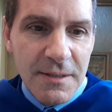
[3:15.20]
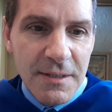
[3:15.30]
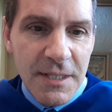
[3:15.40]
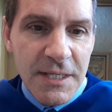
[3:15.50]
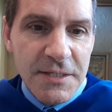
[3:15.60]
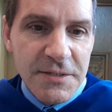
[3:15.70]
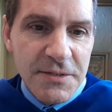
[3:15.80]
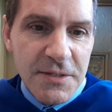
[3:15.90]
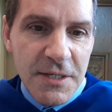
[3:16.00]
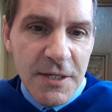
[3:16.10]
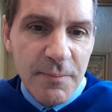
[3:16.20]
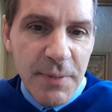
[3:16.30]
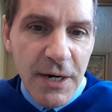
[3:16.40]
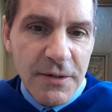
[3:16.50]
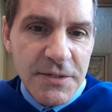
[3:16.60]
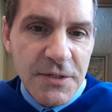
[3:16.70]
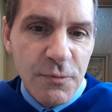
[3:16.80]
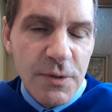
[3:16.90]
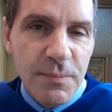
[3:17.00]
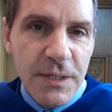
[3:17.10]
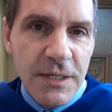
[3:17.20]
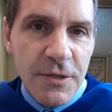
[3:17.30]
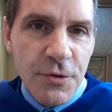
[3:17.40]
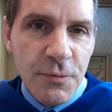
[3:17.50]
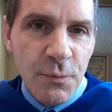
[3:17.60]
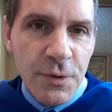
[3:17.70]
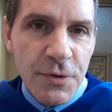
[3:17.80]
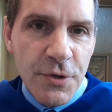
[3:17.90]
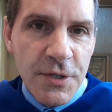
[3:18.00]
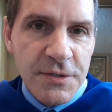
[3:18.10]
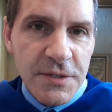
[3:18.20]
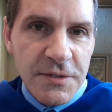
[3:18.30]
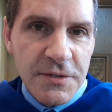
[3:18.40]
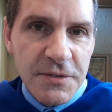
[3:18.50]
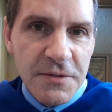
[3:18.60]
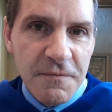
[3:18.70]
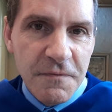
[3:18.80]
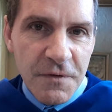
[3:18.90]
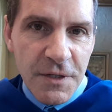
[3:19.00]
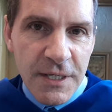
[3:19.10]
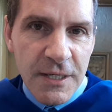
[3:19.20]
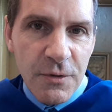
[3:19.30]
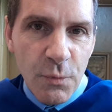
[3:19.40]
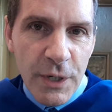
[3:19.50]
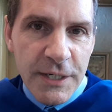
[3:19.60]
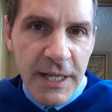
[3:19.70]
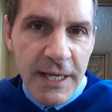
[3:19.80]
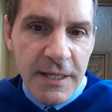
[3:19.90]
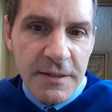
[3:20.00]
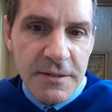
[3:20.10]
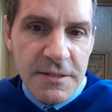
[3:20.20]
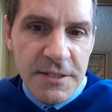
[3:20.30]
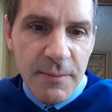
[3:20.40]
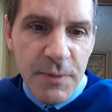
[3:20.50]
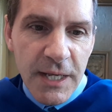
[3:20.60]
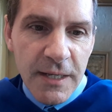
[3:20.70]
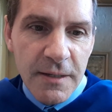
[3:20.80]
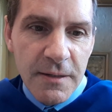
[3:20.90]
is in comparison with being with Jesus fully one day, someday?